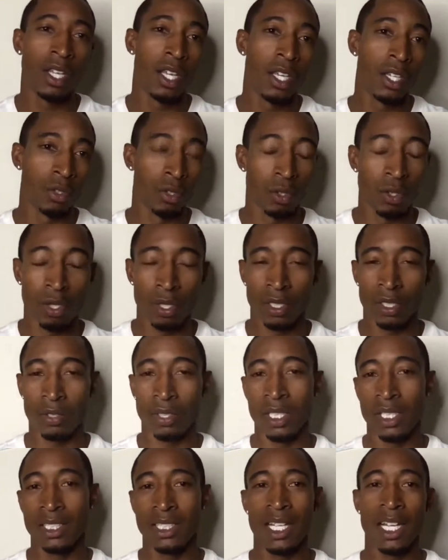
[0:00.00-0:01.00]
you're
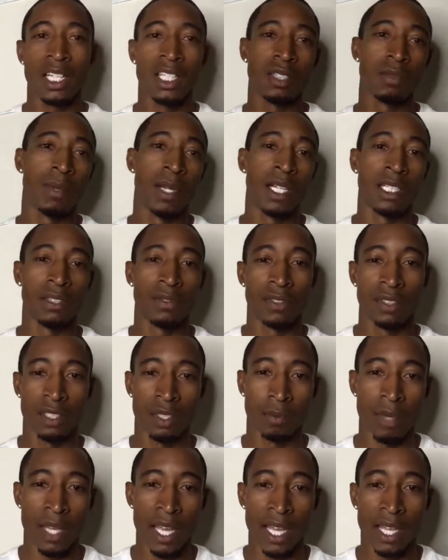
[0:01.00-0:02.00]
getting challenged by a defensive
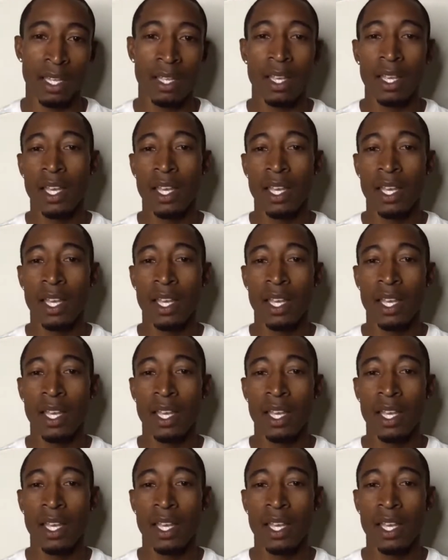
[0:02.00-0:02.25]
back,